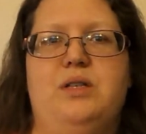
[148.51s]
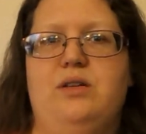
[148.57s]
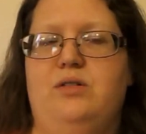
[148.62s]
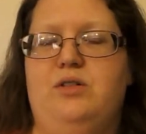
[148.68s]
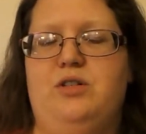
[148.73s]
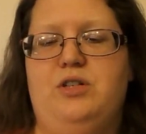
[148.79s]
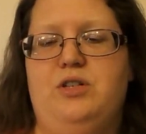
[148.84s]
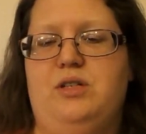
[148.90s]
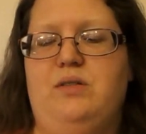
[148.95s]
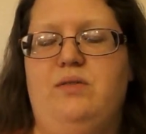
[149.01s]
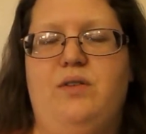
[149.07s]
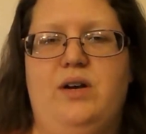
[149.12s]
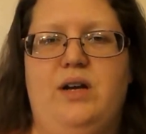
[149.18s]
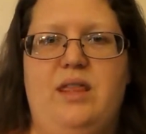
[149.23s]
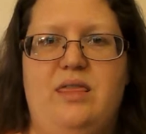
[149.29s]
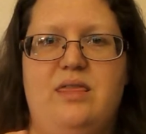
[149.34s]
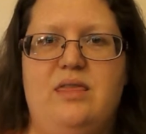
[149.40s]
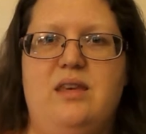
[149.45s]
There's just a very
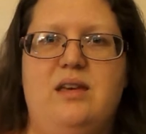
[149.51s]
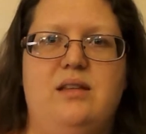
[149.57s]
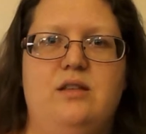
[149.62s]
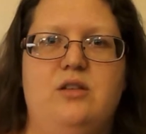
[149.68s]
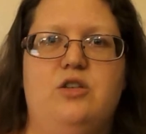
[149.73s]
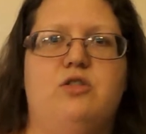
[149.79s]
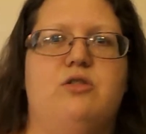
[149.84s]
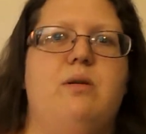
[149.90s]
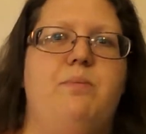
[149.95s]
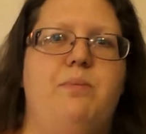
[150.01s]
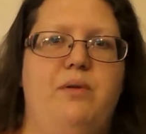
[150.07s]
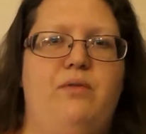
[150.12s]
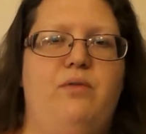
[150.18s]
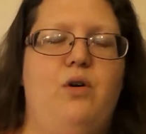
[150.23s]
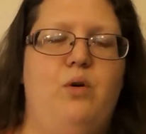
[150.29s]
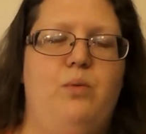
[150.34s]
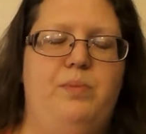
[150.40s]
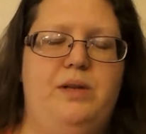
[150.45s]
thin strip of
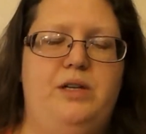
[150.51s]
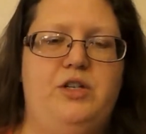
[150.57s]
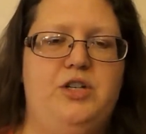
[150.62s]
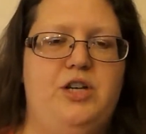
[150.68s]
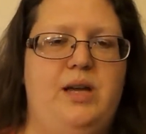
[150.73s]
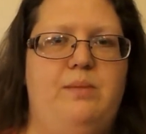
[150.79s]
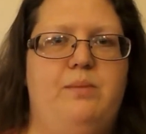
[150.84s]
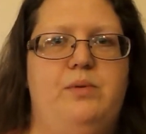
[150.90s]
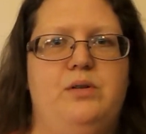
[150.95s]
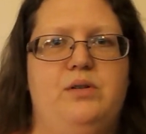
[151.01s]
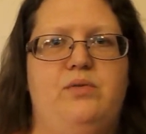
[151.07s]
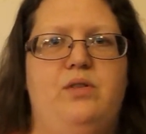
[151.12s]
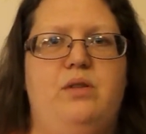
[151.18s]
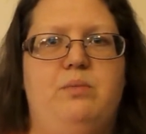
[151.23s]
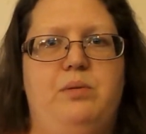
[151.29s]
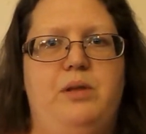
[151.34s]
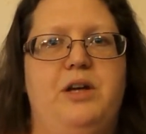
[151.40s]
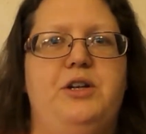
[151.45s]
open chambers for
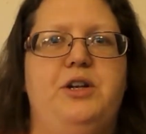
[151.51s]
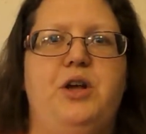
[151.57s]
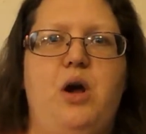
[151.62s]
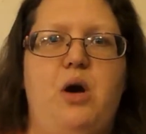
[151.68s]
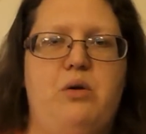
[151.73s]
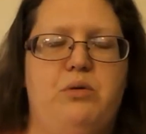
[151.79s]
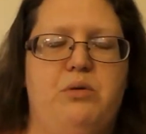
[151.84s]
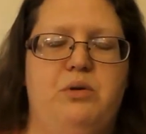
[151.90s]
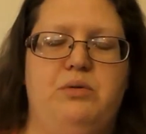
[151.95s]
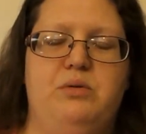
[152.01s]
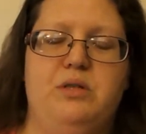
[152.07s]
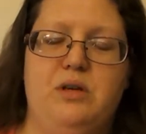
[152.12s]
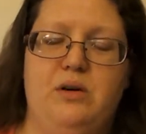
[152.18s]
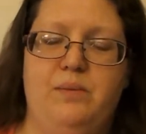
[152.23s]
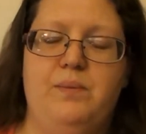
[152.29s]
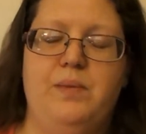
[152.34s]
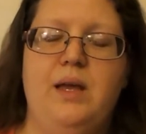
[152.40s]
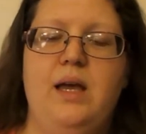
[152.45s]
the blood to go through.
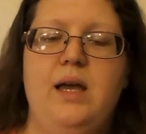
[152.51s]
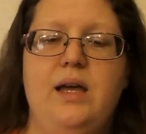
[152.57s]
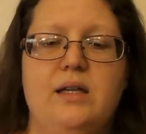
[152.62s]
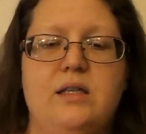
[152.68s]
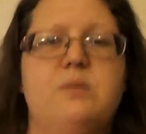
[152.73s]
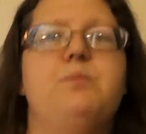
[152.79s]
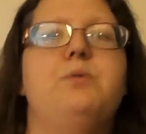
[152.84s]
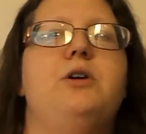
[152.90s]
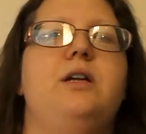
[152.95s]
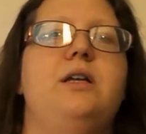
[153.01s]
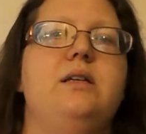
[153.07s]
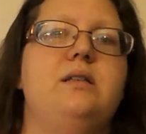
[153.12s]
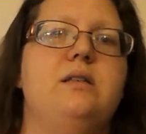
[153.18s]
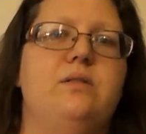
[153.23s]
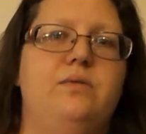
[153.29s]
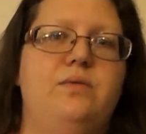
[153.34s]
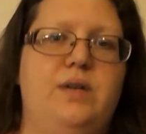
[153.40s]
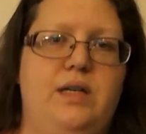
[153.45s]
So it's pretty
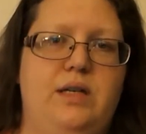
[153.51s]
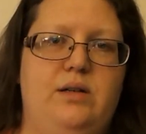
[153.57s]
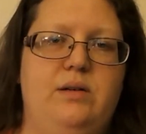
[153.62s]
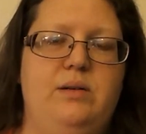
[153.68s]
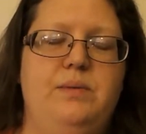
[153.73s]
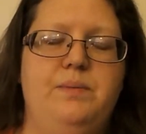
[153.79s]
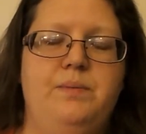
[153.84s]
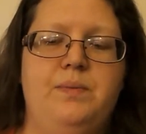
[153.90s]
severe.